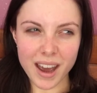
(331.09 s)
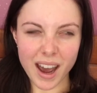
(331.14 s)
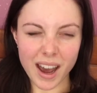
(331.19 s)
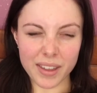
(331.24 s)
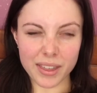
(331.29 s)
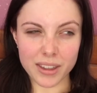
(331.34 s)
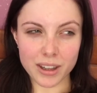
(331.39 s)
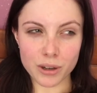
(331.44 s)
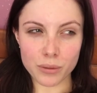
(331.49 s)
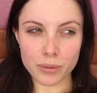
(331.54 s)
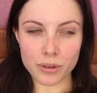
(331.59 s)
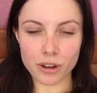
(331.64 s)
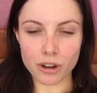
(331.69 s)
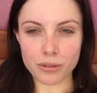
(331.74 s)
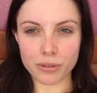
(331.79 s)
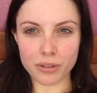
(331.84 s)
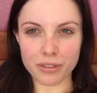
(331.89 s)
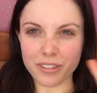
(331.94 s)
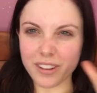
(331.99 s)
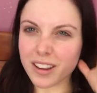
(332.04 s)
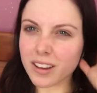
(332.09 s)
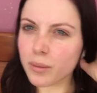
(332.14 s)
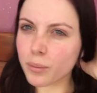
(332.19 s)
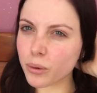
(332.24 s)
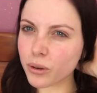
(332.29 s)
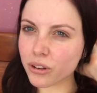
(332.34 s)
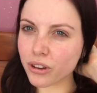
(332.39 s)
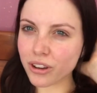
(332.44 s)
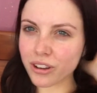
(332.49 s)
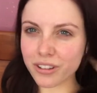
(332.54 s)
I think it was over
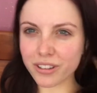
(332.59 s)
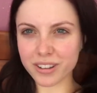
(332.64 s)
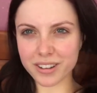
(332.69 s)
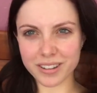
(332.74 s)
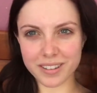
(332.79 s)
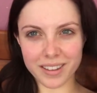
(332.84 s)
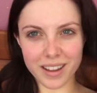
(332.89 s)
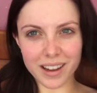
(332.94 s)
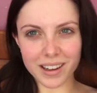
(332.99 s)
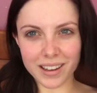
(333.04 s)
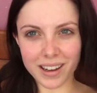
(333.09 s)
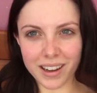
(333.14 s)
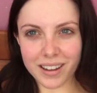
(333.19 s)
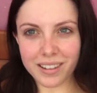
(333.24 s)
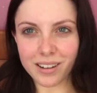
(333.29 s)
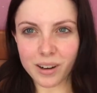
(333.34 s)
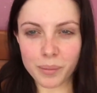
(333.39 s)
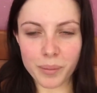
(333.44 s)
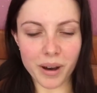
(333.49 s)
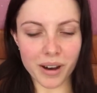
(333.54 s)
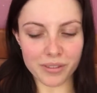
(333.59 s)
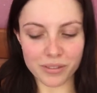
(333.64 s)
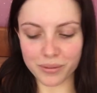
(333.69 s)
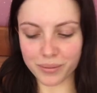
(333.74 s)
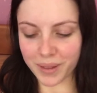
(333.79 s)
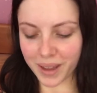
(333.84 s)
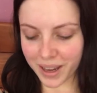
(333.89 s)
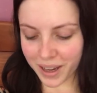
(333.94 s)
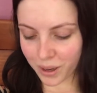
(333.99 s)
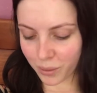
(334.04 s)
Facebook though, so does that count? Apart
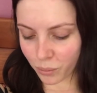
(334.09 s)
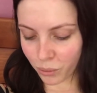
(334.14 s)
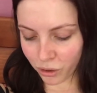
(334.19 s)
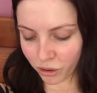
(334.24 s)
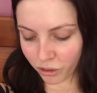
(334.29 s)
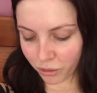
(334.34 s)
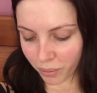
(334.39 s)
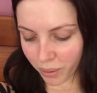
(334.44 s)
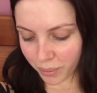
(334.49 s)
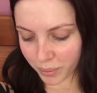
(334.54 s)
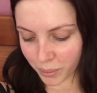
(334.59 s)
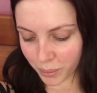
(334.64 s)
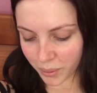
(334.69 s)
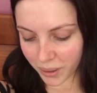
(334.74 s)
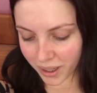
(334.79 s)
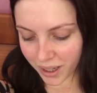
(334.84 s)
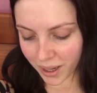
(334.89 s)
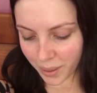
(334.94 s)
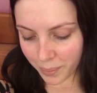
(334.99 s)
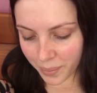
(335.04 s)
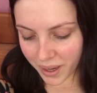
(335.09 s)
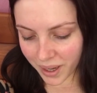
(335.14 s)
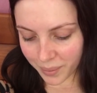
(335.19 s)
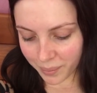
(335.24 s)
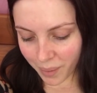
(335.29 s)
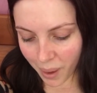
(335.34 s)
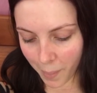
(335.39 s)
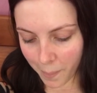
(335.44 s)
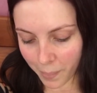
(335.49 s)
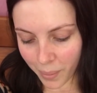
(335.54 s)
from that, it would have probably been
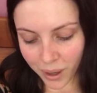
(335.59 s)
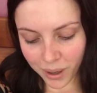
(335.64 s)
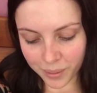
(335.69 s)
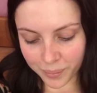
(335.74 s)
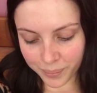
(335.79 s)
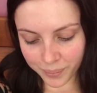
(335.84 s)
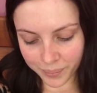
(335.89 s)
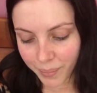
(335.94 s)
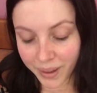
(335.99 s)
my mum.